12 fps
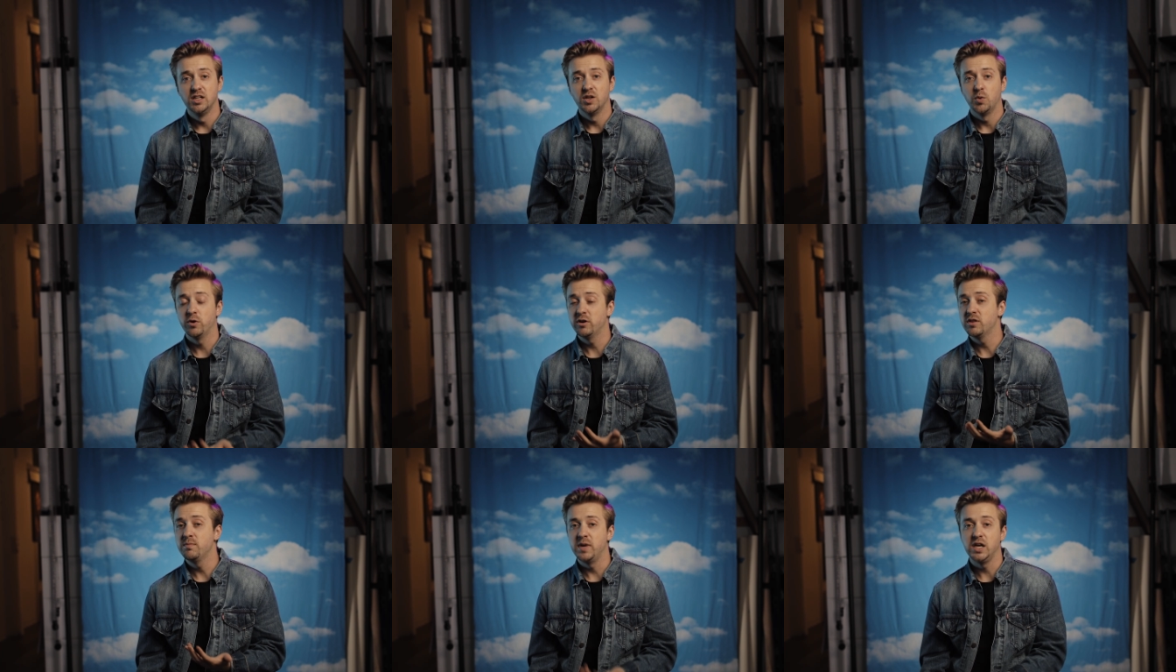One of
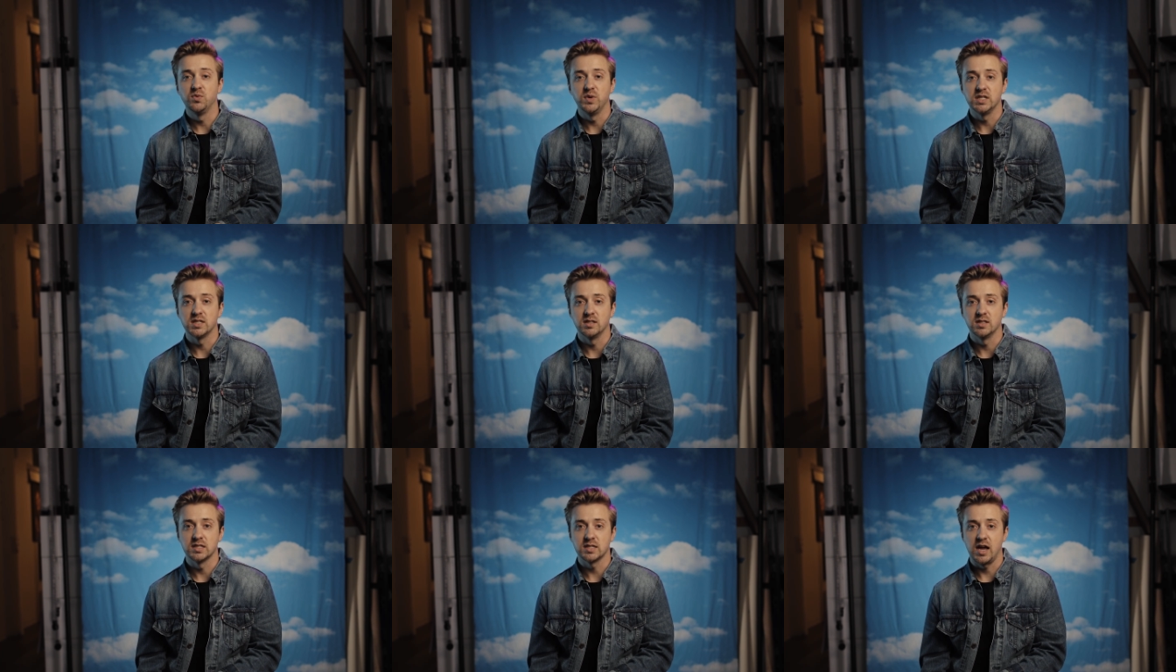the main
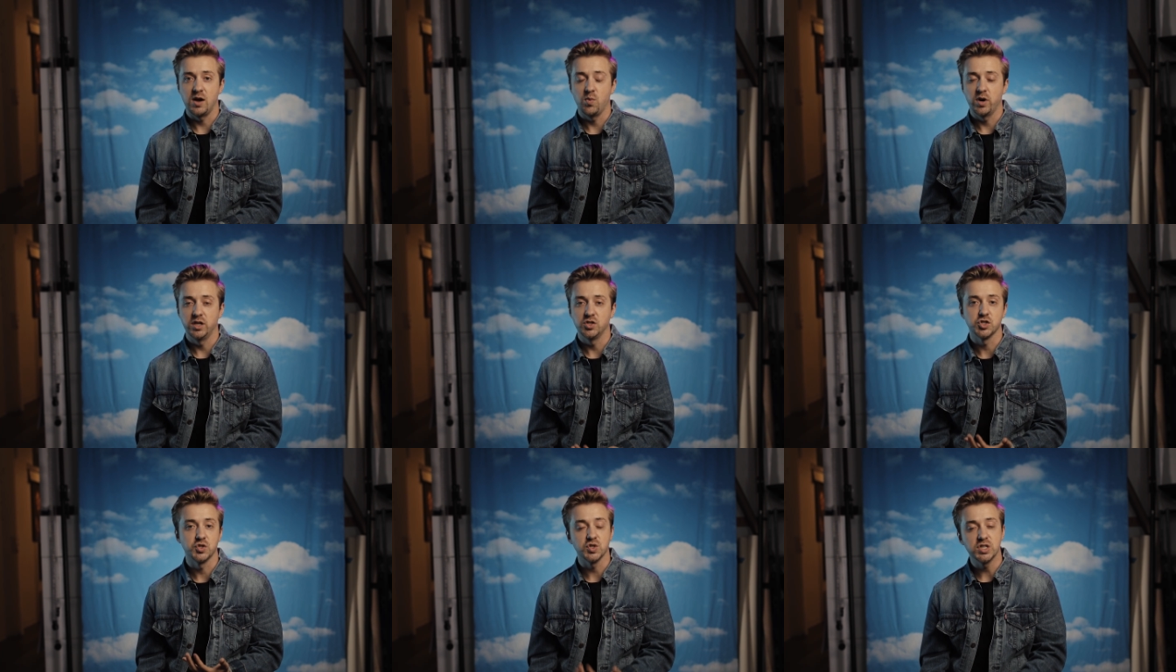reasons I wanted
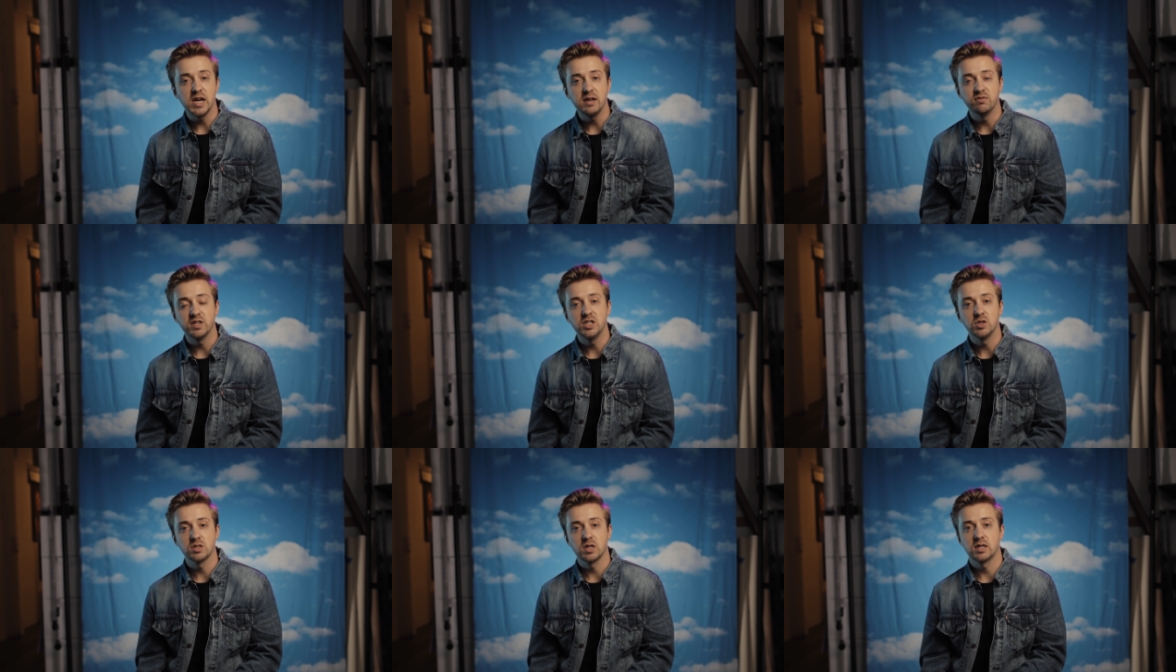to create
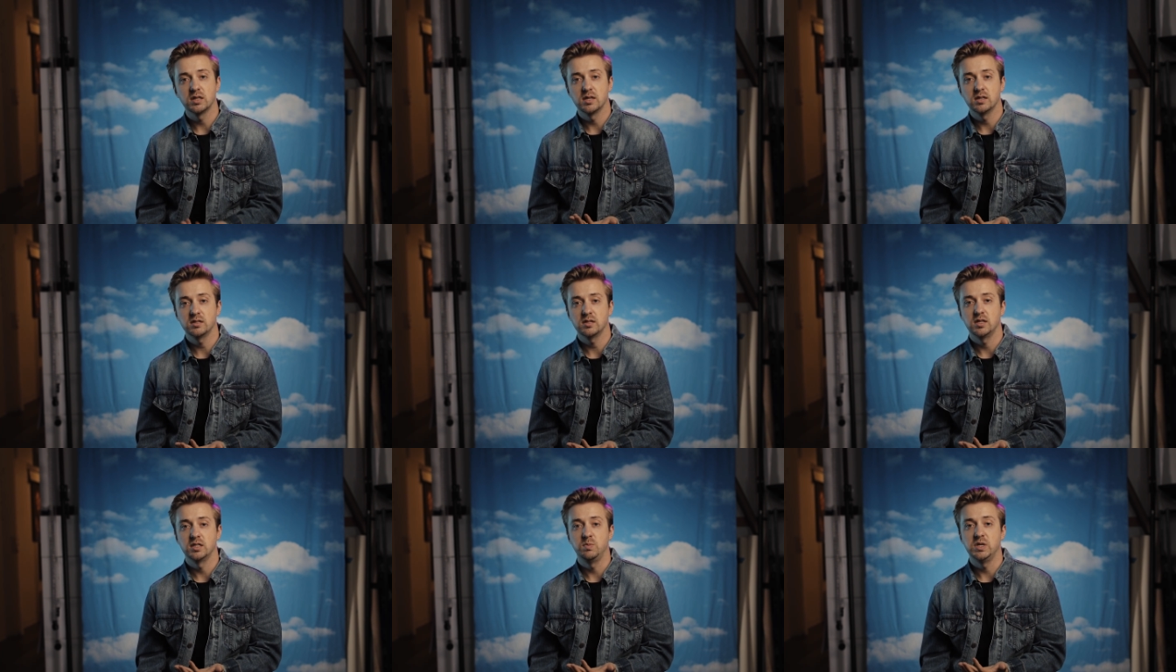videos like this
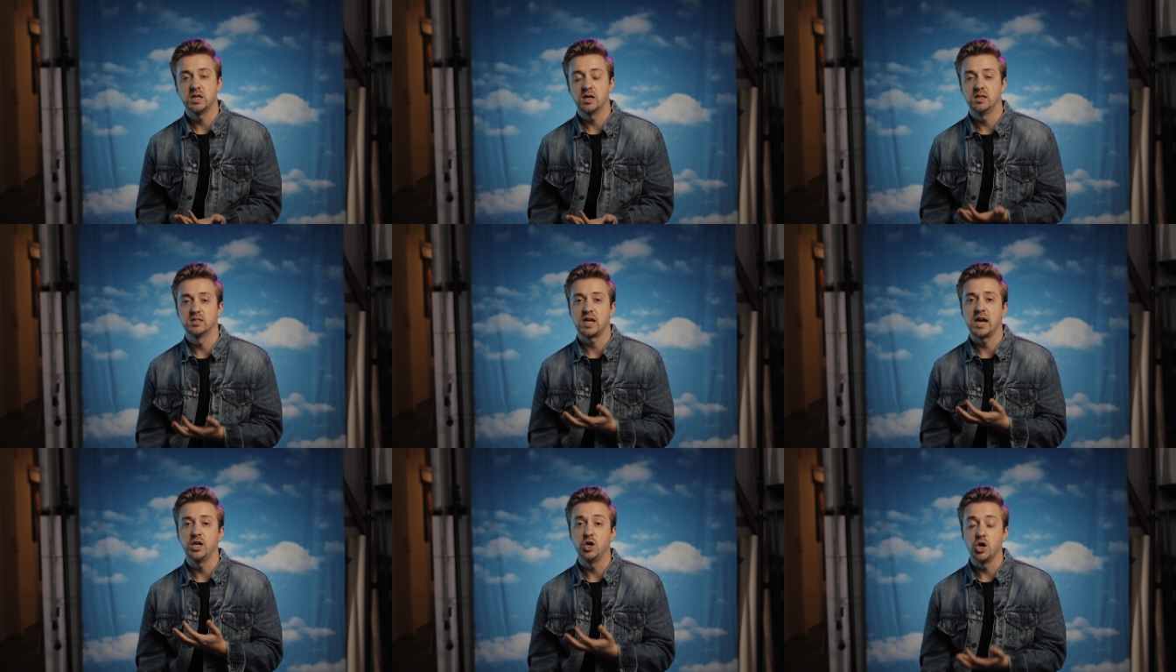is because
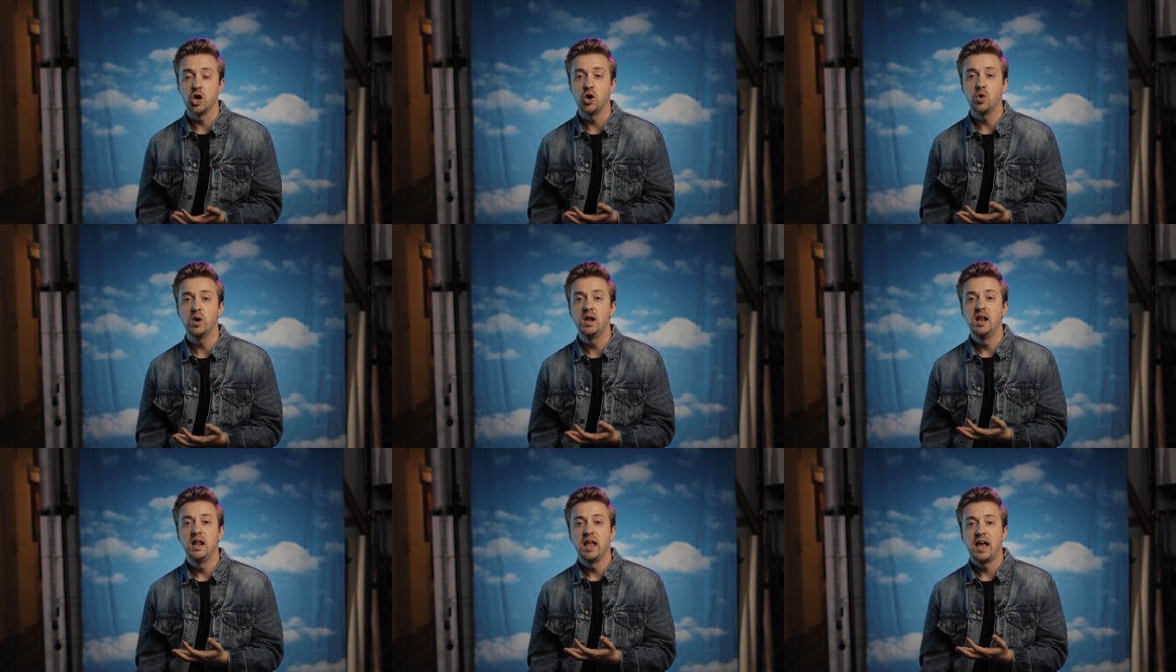I know
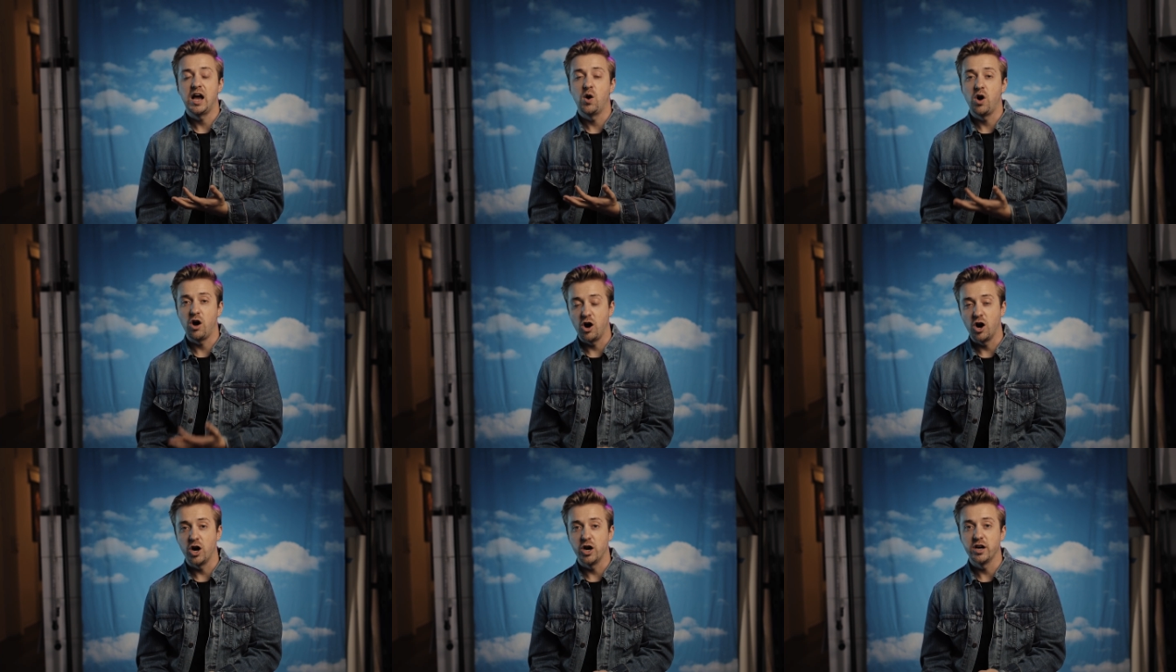how
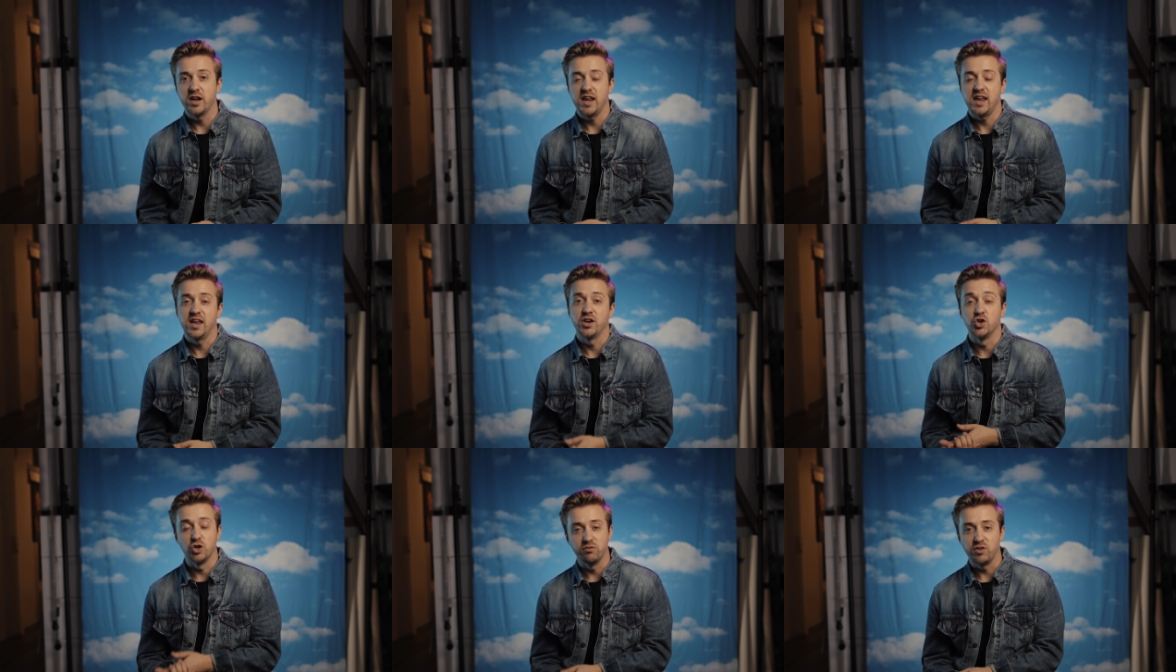hard and
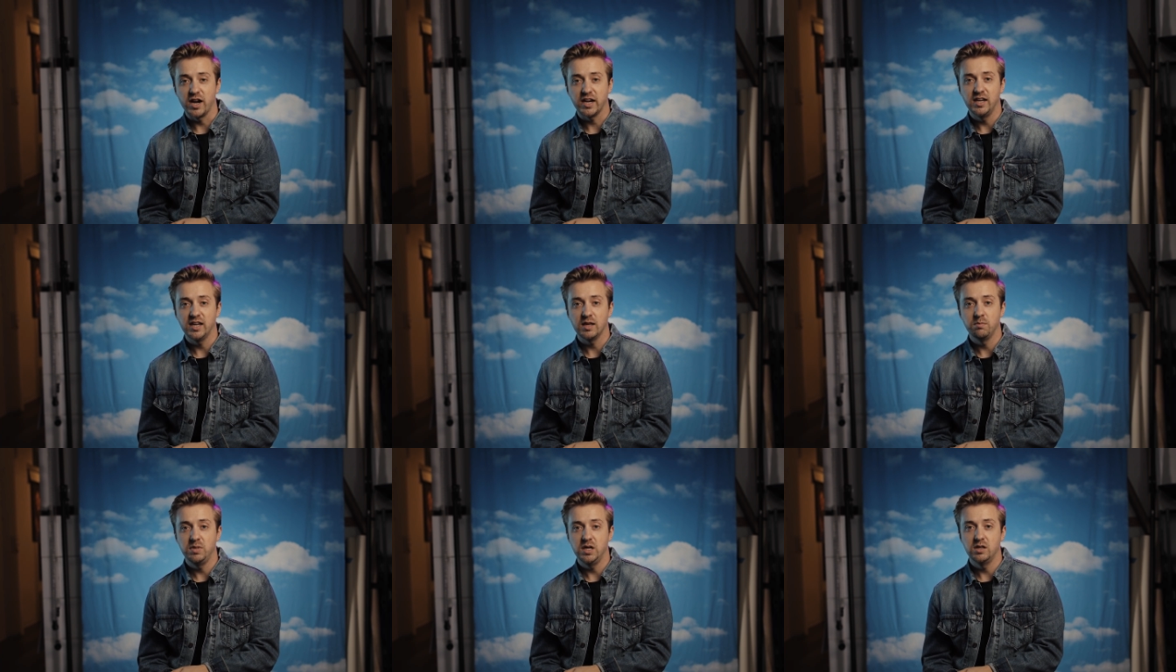nerve-wracking it
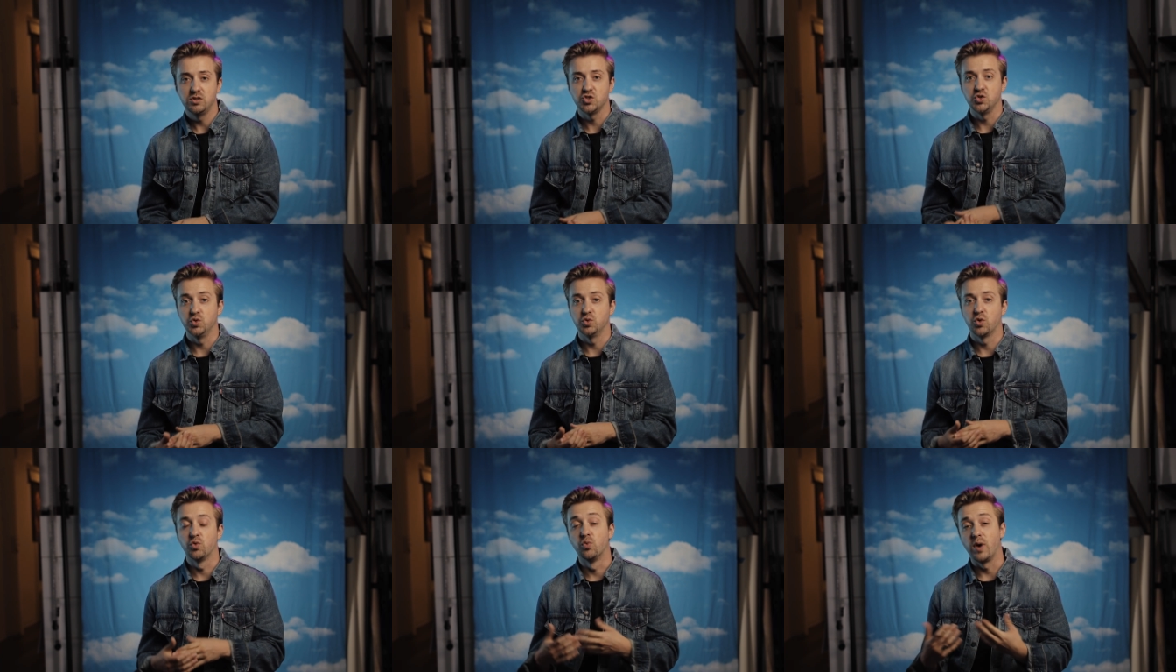can be to
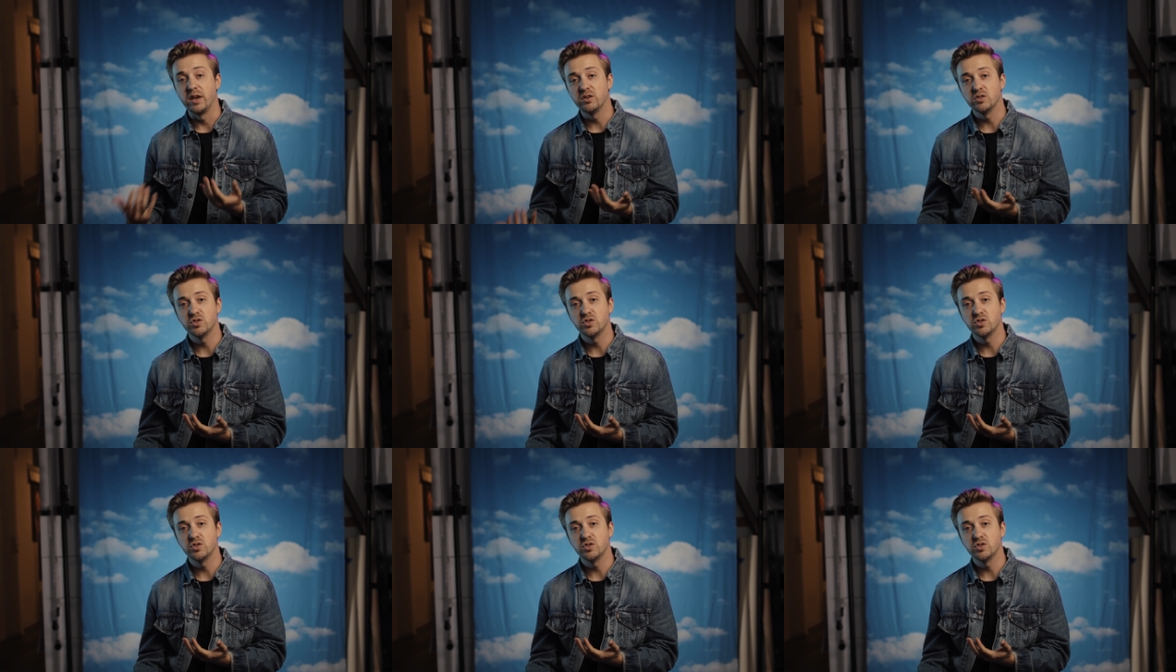rent a